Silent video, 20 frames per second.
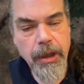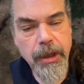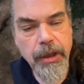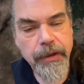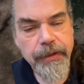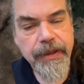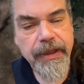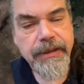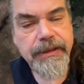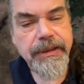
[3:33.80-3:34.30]

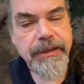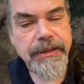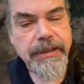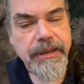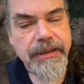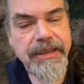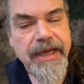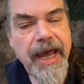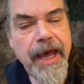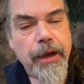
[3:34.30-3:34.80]
This is the
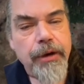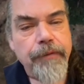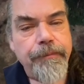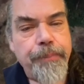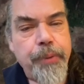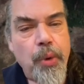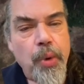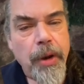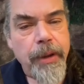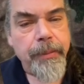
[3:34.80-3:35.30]
town of
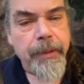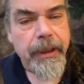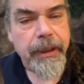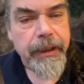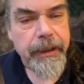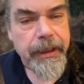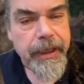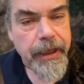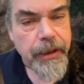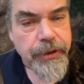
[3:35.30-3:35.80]
Poyma
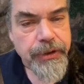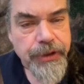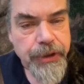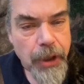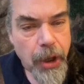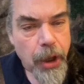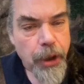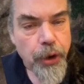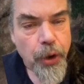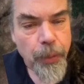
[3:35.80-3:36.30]
in
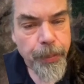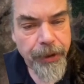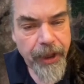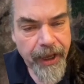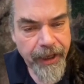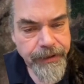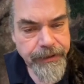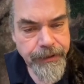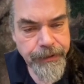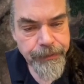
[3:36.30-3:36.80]
Kherson
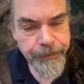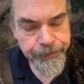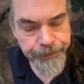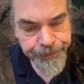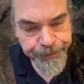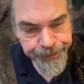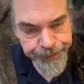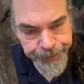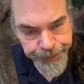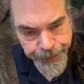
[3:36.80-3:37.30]
Oblast.
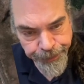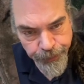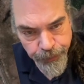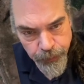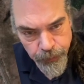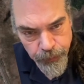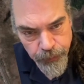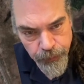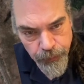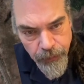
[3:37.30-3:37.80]

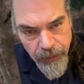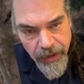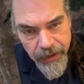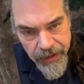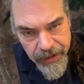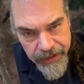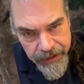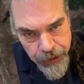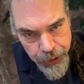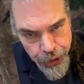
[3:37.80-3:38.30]

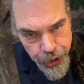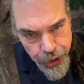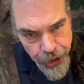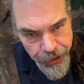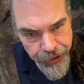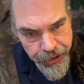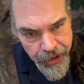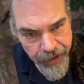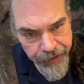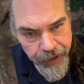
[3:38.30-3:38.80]
This is
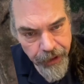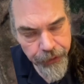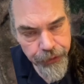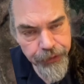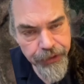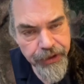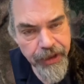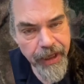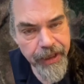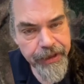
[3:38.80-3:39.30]
just on the other
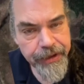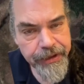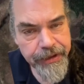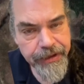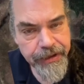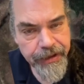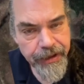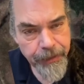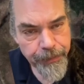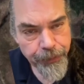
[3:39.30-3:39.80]
side of the
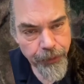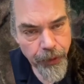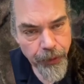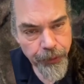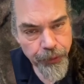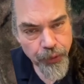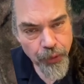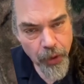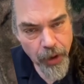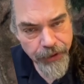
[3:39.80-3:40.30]
Dnipro,
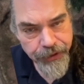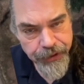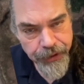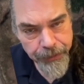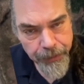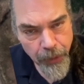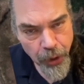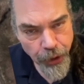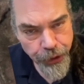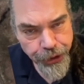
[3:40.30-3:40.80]
across the
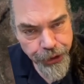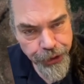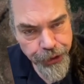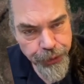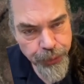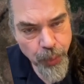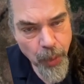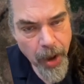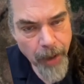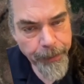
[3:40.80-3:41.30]
marshy
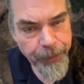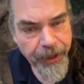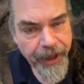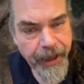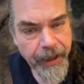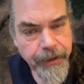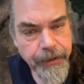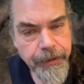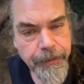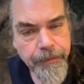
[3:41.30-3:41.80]

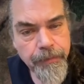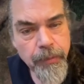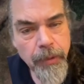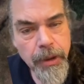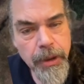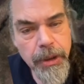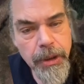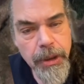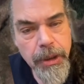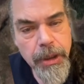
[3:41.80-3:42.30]
swampland.
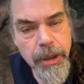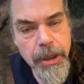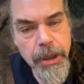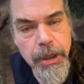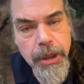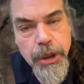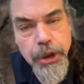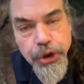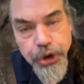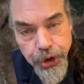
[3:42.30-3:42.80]

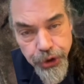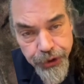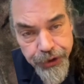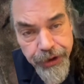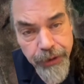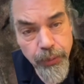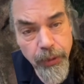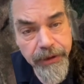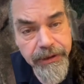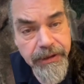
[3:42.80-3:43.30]
Do you
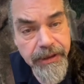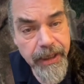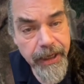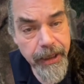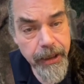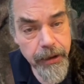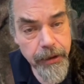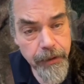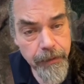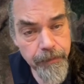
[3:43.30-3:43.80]
see what's
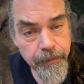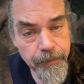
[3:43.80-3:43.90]
there?